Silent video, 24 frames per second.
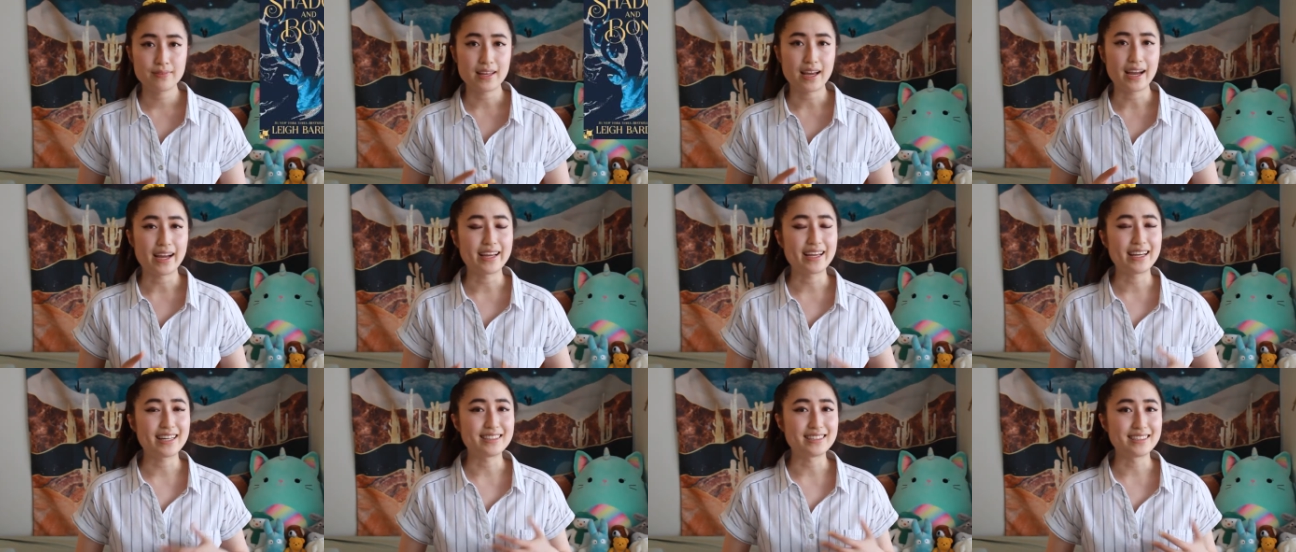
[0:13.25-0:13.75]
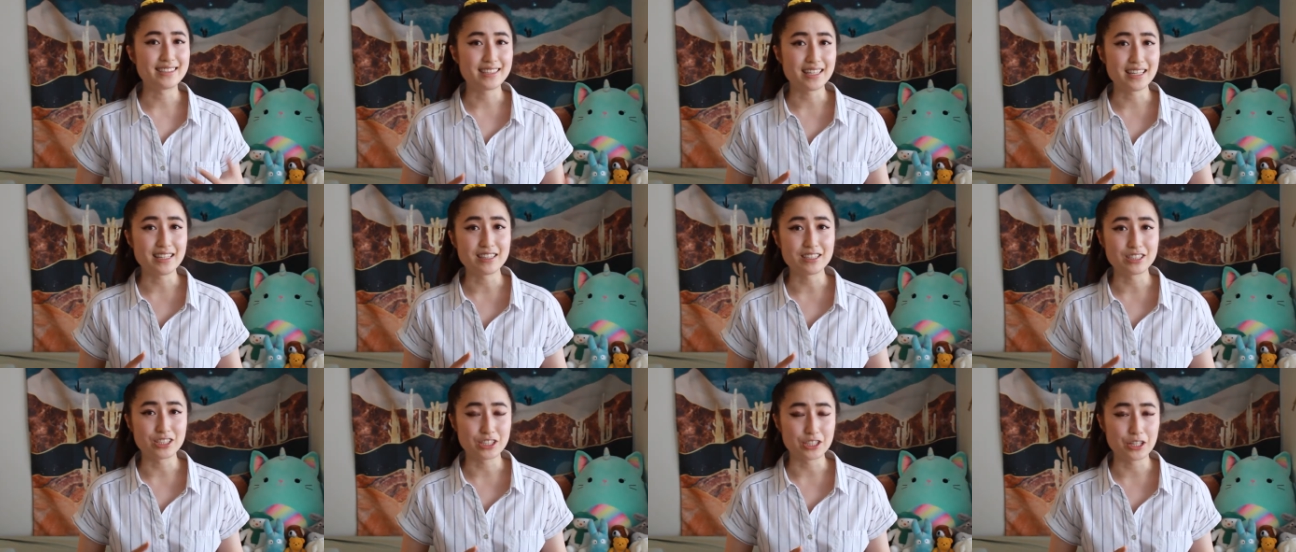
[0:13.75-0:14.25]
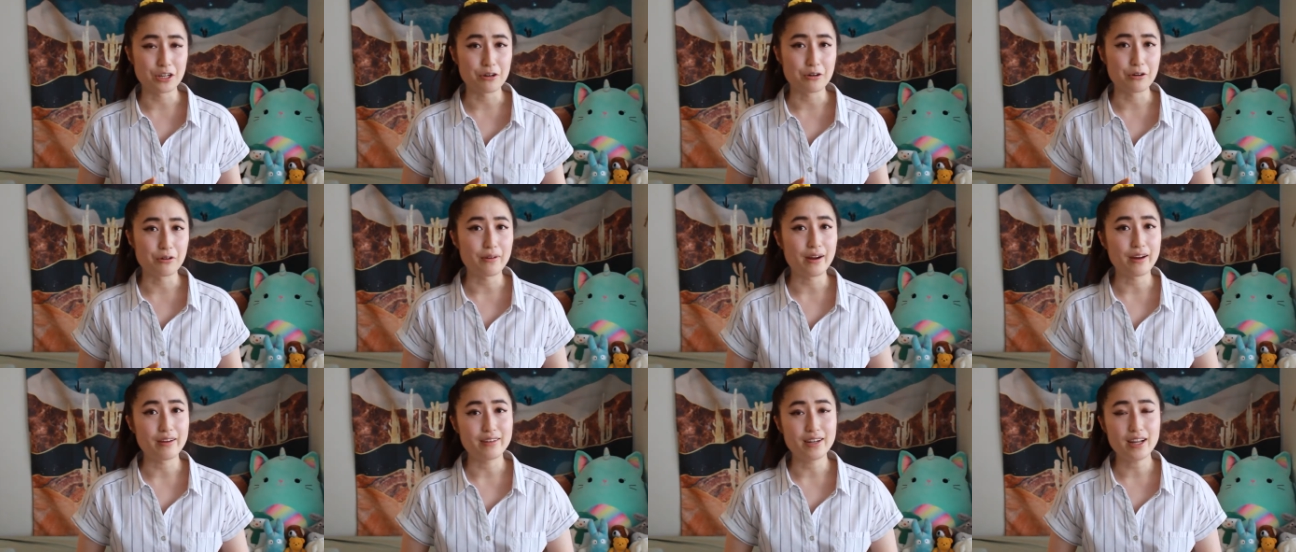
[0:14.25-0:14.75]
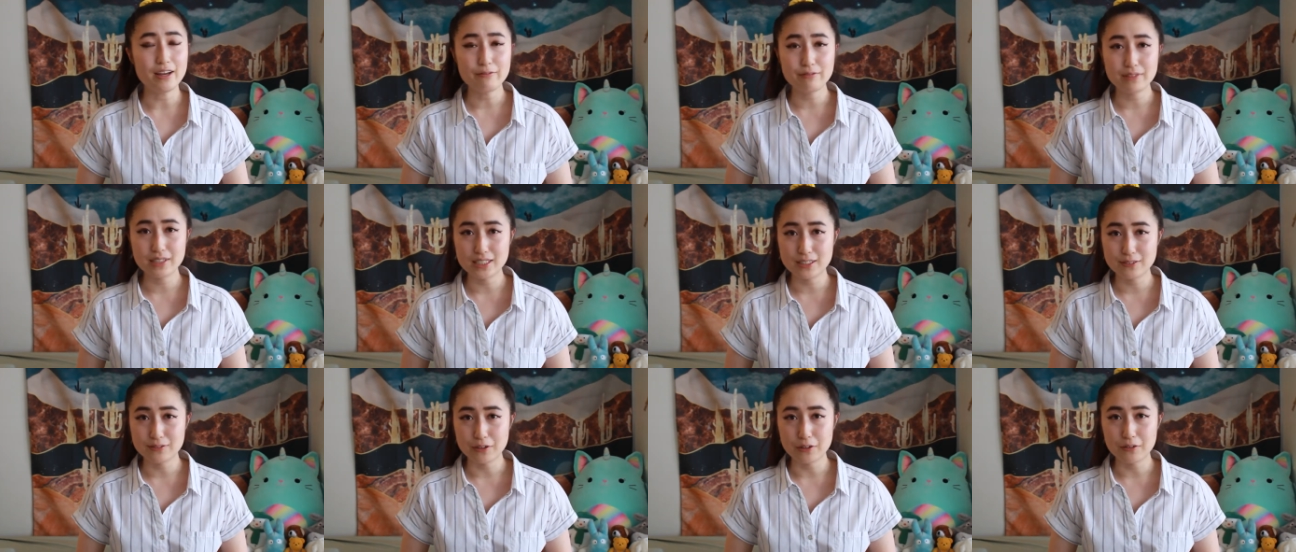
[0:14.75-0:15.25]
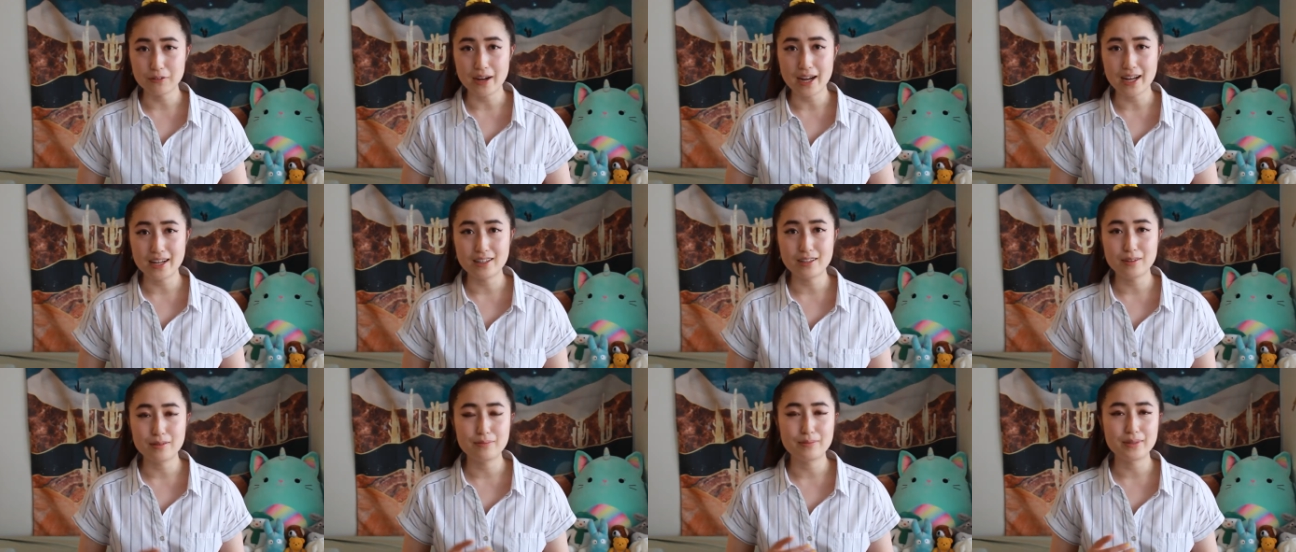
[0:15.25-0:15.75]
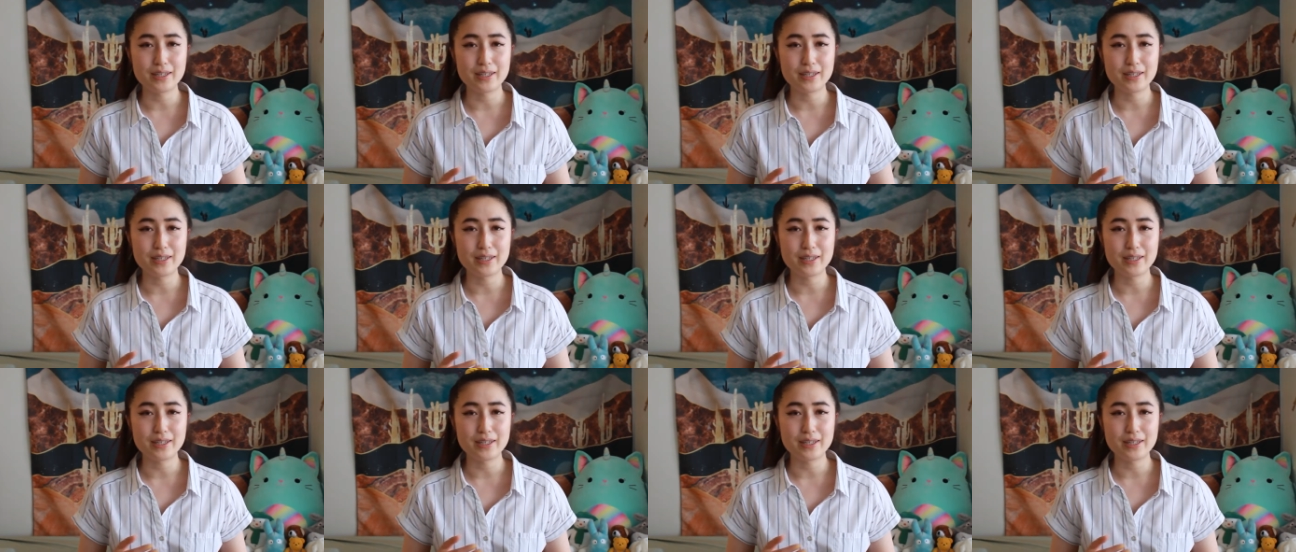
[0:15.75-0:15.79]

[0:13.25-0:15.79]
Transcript: I had seen the show around Netflix for a while,